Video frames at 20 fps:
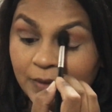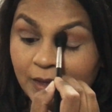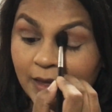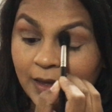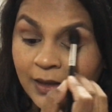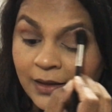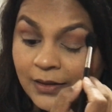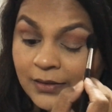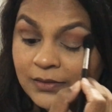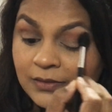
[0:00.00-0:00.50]

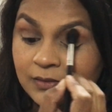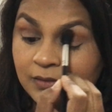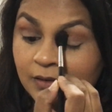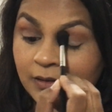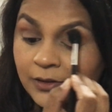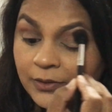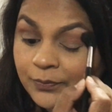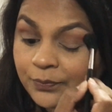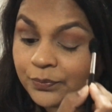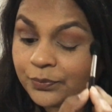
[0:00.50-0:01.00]
And
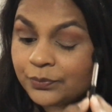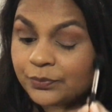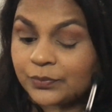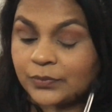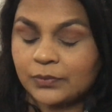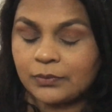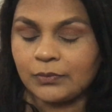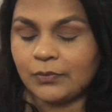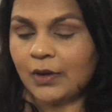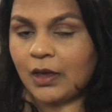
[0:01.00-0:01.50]

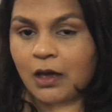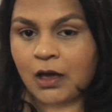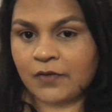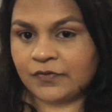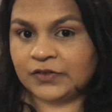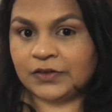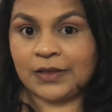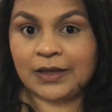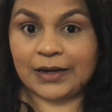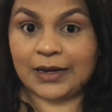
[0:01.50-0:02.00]

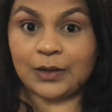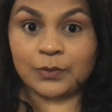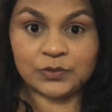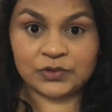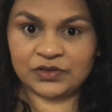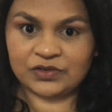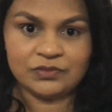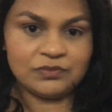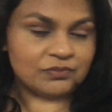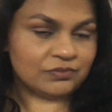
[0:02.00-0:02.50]
after that, I
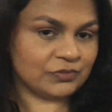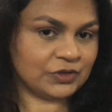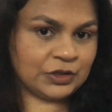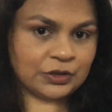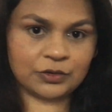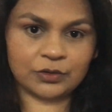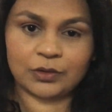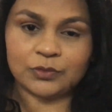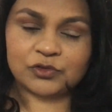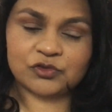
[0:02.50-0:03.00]
was
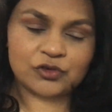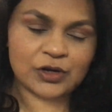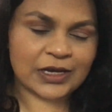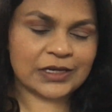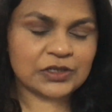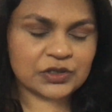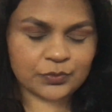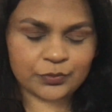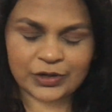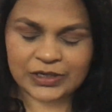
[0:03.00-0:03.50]

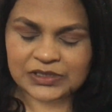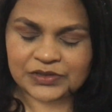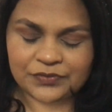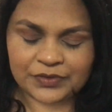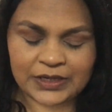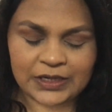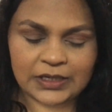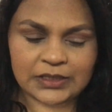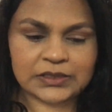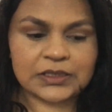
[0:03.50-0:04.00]
trying to
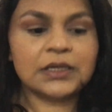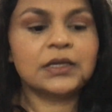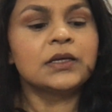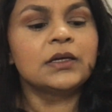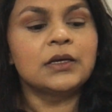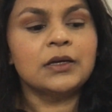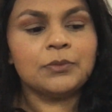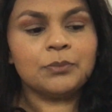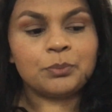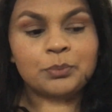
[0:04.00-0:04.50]
breastfeed,
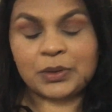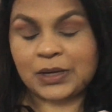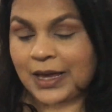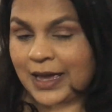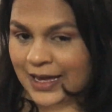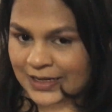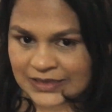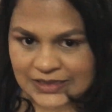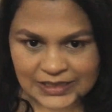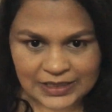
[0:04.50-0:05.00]
but I
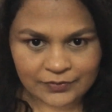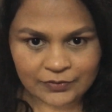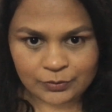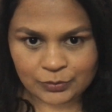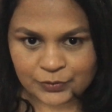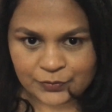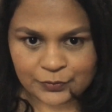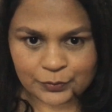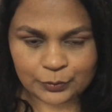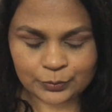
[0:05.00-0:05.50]
had to give him
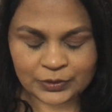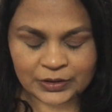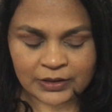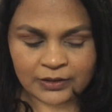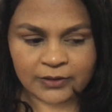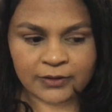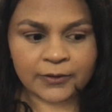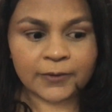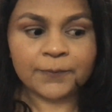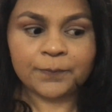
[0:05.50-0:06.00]
the
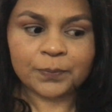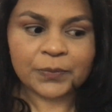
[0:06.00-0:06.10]
formula.